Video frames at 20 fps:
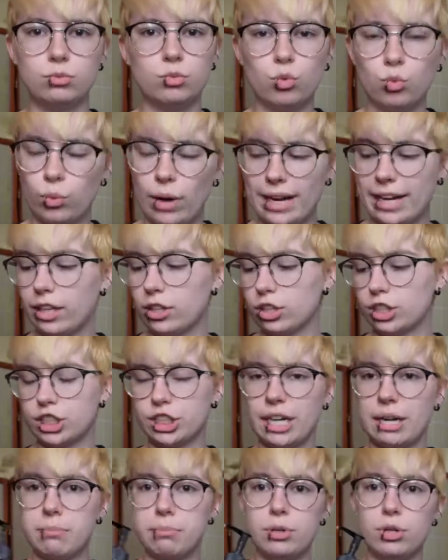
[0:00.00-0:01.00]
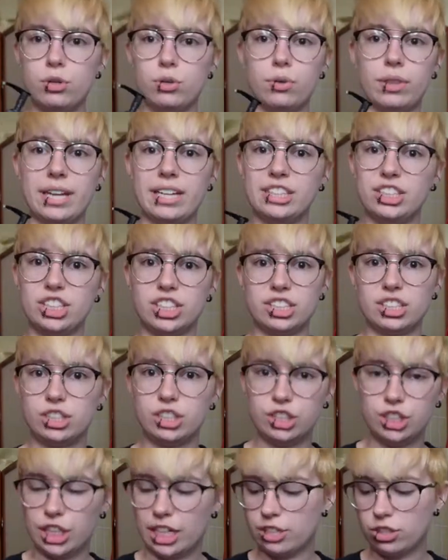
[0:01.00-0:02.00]
regular shampoo that is just
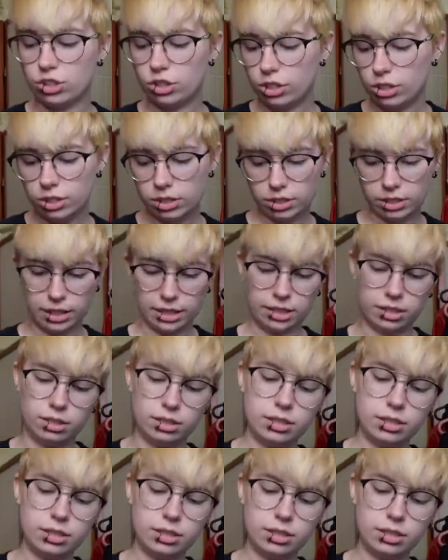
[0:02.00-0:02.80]
gentle, and